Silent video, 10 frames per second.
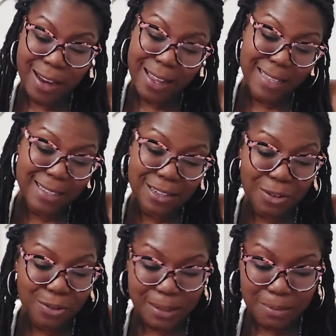to get to
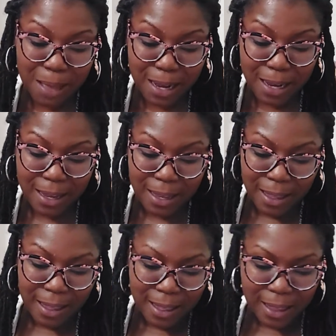know somebody
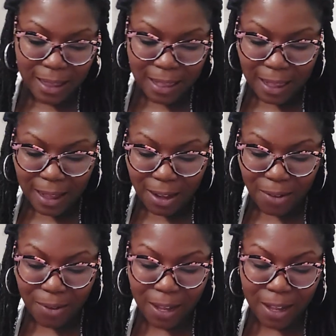
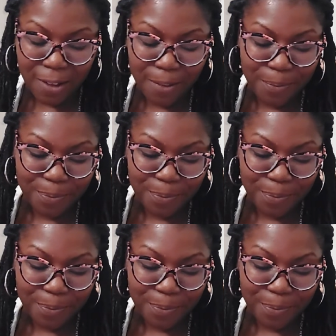Wow.